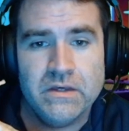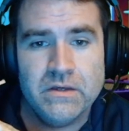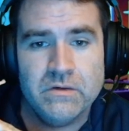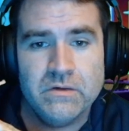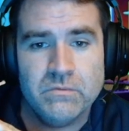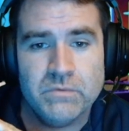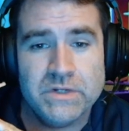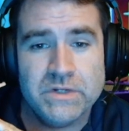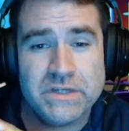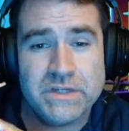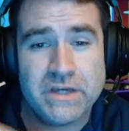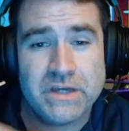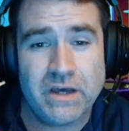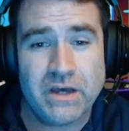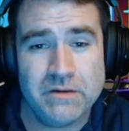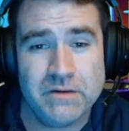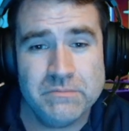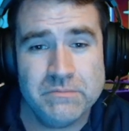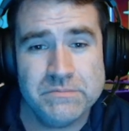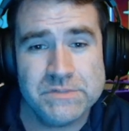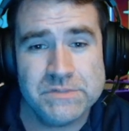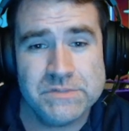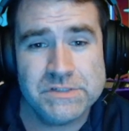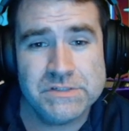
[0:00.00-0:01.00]
when it
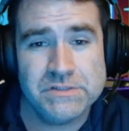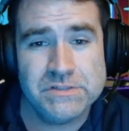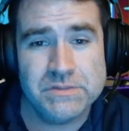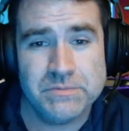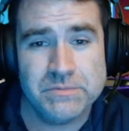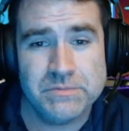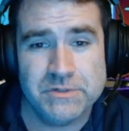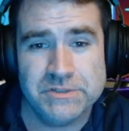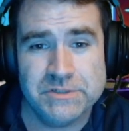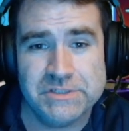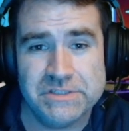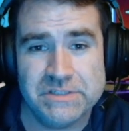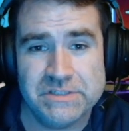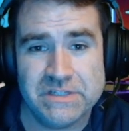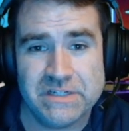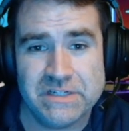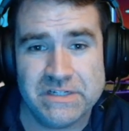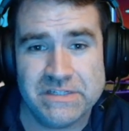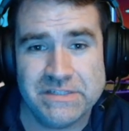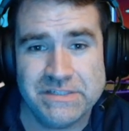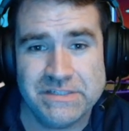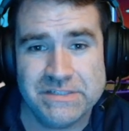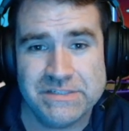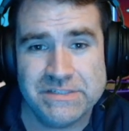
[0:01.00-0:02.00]
comes to the
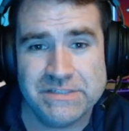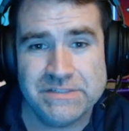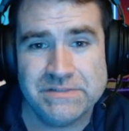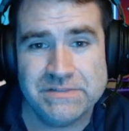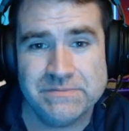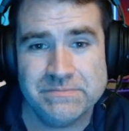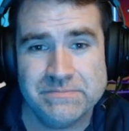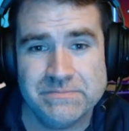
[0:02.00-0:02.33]
merchandise,